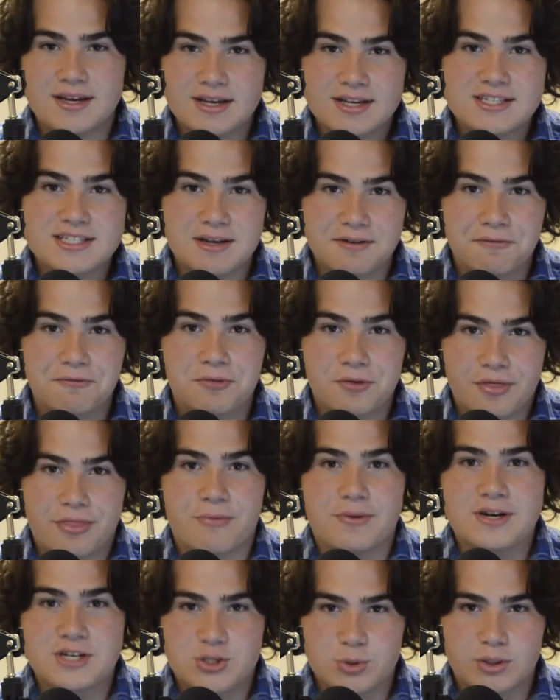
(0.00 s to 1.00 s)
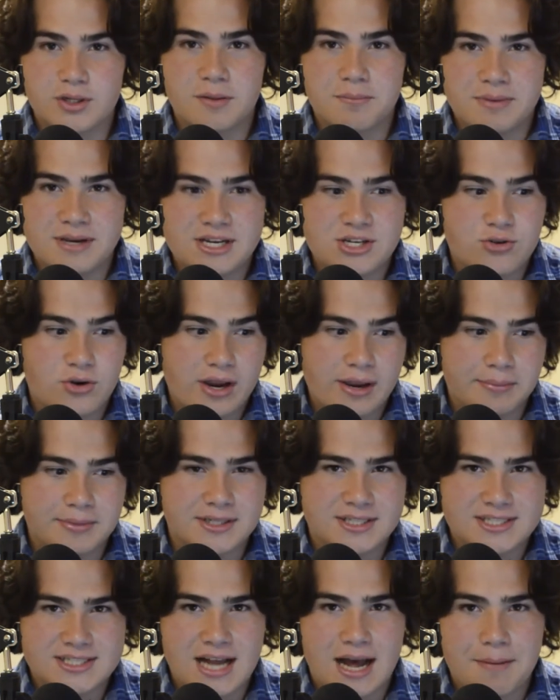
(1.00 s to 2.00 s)
7'3" Joel Embiid, you're able to
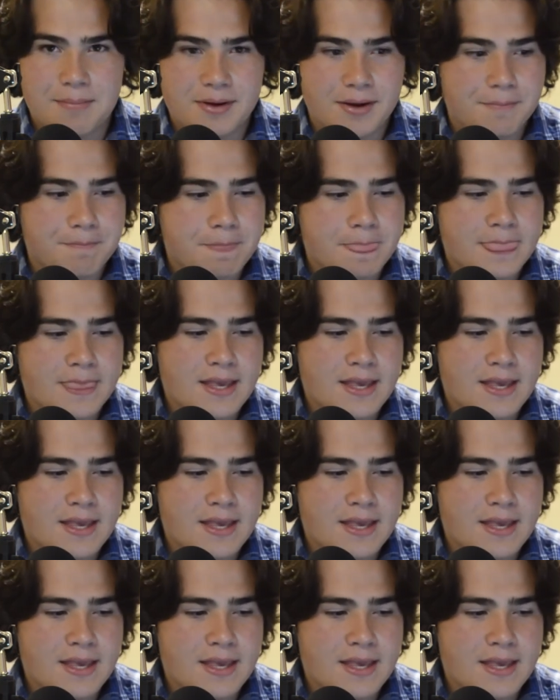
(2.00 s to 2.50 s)
stop him,